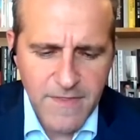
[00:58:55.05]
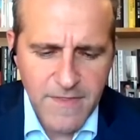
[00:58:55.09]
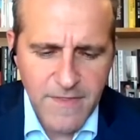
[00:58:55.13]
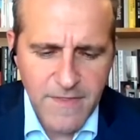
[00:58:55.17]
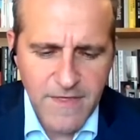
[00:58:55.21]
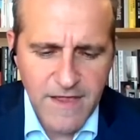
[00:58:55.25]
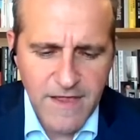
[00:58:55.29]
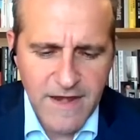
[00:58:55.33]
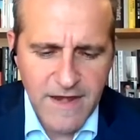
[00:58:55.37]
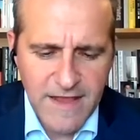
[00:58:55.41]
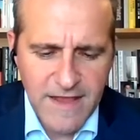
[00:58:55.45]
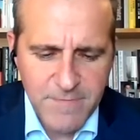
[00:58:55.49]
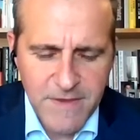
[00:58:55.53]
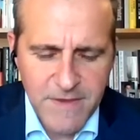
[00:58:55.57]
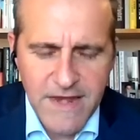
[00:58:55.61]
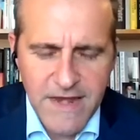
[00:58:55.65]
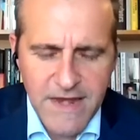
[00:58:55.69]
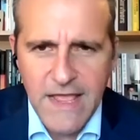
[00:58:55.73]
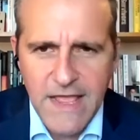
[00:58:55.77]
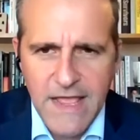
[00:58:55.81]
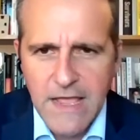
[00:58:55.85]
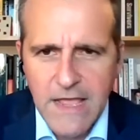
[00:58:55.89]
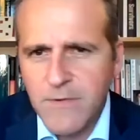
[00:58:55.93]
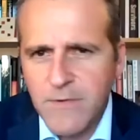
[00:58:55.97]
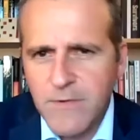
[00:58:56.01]
that has been
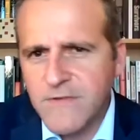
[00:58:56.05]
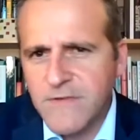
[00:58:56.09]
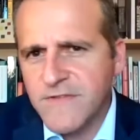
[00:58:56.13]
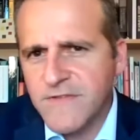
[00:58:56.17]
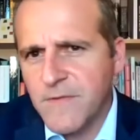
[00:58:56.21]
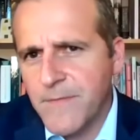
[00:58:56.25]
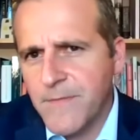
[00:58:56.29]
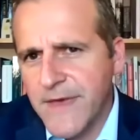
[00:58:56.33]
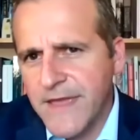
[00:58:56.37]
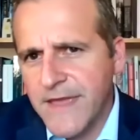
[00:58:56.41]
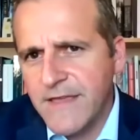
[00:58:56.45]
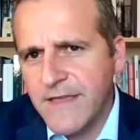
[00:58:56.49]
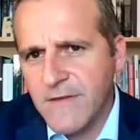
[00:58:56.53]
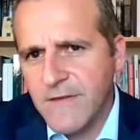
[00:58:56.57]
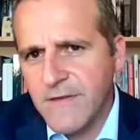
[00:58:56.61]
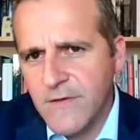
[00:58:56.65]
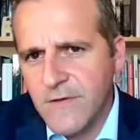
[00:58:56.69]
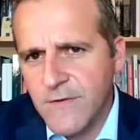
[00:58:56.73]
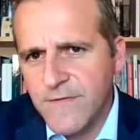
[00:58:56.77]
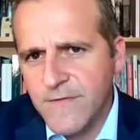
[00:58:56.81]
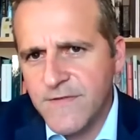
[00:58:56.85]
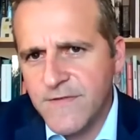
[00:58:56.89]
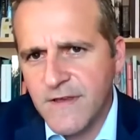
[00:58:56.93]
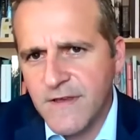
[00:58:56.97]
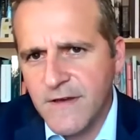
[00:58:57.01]
able to make
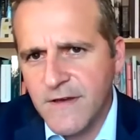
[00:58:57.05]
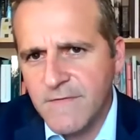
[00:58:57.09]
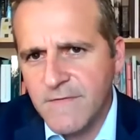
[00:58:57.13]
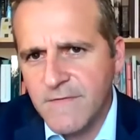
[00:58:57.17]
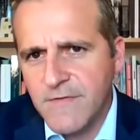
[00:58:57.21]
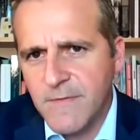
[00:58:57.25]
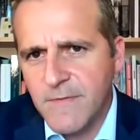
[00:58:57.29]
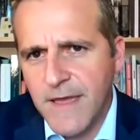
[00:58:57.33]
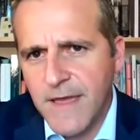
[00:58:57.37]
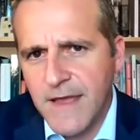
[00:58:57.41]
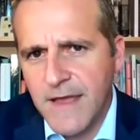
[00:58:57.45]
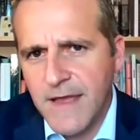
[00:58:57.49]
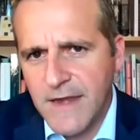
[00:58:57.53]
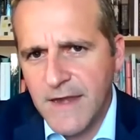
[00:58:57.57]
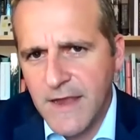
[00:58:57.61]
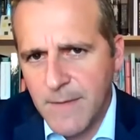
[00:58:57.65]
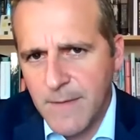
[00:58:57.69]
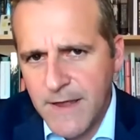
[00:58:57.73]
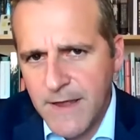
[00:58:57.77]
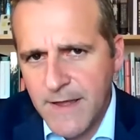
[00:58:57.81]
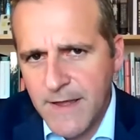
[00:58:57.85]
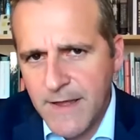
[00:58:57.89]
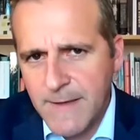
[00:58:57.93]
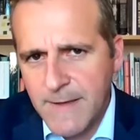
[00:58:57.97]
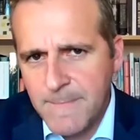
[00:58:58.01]
use of the
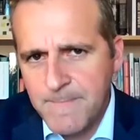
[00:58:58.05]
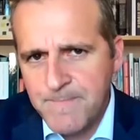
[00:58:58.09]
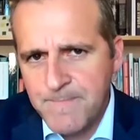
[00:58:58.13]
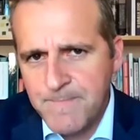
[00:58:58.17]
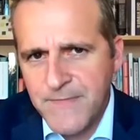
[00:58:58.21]
pandemic,